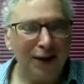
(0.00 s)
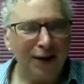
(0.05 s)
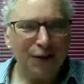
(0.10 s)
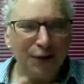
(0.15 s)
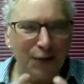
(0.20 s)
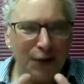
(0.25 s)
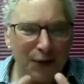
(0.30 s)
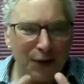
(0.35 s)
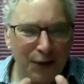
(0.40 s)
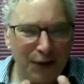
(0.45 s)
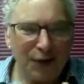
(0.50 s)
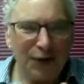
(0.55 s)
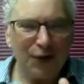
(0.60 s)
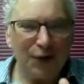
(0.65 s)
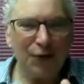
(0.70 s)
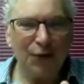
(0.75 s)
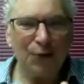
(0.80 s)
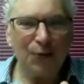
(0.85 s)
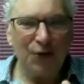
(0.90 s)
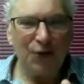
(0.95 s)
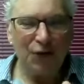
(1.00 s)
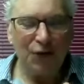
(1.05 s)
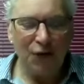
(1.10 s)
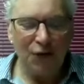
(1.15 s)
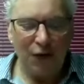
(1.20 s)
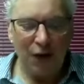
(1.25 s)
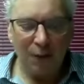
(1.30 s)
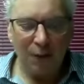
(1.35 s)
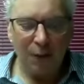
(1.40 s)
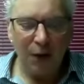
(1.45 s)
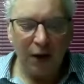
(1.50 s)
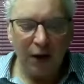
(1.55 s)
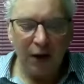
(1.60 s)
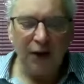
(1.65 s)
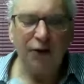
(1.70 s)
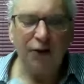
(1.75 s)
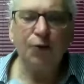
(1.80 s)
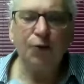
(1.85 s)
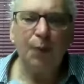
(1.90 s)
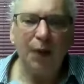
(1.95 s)
It's very specific, but
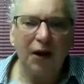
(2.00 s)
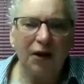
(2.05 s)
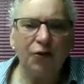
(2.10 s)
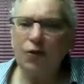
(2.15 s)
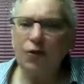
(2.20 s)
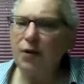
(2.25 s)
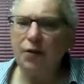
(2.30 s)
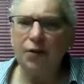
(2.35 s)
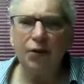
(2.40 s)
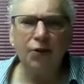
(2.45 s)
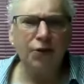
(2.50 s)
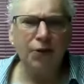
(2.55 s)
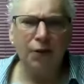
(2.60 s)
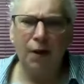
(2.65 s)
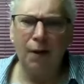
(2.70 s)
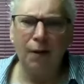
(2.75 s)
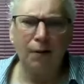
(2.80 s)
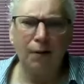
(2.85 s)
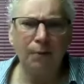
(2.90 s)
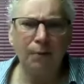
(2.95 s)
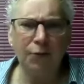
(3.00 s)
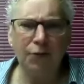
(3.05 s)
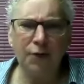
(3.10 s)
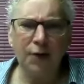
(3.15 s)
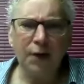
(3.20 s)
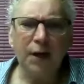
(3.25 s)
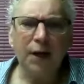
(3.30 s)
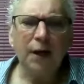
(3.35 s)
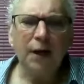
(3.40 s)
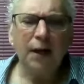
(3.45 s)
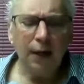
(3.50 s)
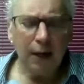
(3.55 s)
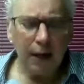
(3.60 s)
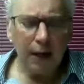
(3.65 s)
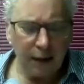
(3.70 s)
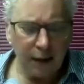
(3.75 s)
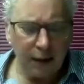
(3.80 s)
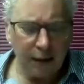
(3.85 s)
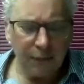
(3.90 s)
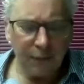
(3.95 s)
especially the Psalms.
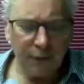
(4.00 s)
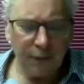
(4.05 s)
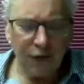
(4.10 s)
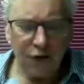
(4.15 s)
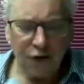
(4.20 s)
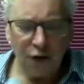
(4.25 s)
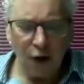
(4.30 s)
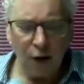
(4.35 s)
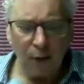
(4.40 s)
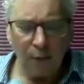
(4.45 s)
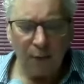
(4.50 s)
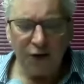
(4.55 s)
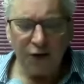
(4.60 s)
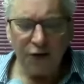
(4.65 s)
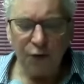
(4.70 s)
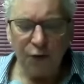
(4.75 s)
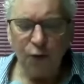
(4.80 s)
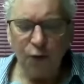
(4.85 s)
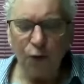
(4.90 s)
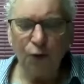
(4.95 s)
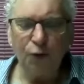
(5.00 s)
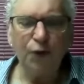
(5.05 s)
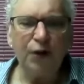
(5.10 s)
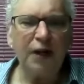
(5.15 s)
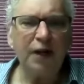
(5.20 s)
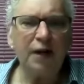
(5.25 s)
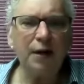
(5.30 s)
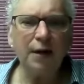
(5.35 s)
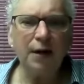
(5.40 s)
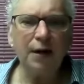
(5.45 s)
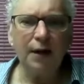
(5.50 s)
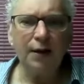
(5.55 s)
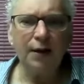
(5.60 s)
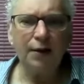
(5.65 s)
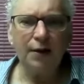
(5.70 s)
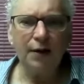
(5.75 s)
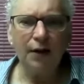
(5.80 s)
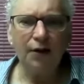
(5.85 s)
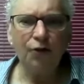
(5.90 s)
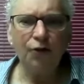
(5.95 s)
The psalmists were really
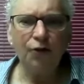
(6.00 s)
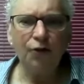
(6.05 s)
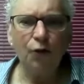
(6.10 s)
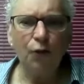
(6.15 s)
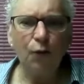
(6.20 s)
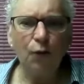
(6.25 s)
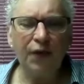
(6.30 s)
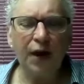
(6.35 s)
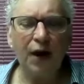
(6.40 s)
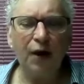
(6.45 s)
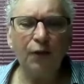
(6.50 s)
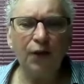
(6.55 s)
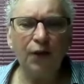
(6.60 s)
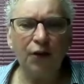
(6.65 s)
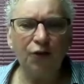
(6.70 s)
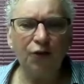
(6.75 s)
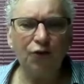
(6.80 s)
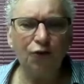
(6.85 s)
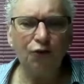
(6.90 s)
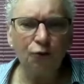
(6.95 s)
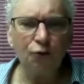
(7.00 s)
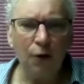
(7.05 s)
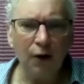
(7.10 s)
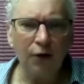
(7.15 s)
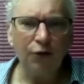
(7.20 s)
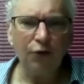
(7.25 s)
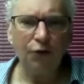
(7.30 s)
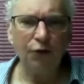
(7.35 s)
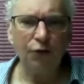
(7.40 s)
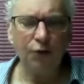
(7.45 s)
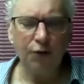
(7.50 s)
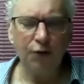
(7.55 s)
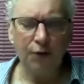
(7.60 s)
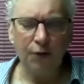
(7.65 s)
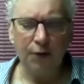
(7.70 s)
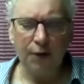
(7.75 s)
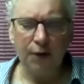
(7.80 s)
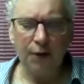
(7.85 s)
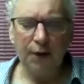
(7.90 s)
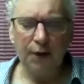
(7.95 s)
intentional with how they structured
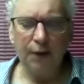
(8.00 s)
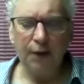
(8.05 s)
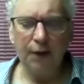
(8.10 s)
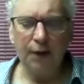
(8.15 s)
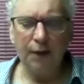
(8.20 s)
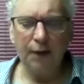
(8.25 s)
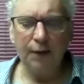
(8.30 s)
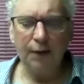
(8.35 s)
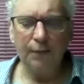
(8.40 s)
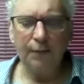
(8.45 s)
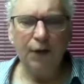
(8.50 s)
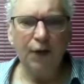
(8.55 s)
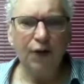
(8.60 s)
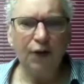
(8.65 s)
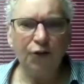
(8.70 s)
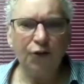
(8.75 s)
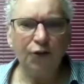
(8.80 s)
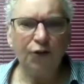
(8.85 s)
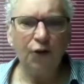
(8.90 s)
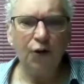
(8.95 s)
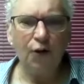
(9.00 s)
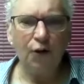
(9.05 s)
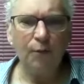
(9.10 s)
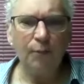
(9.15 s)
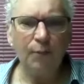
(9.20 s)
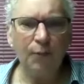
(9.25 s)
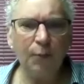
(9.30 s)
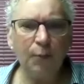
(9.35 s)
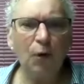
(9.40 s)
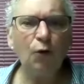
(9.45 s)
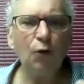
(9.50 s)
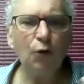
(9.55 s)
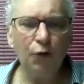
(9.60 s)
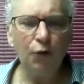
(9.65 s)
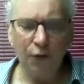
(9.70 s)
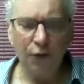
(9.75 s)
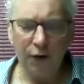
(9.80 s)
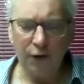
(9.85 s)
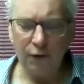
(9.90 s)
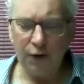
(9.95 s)
each psalm, the
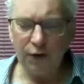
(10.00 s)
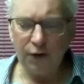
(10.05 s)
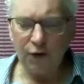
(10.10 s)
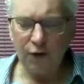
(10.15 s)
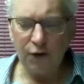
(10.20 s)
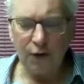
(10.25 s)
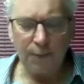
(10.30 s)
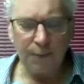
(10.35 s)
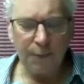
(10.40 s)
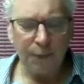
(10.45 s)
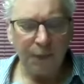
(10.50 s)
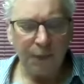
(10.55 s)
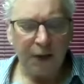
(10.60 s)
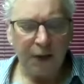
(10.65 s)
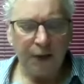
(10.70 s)
poetry of each psalm.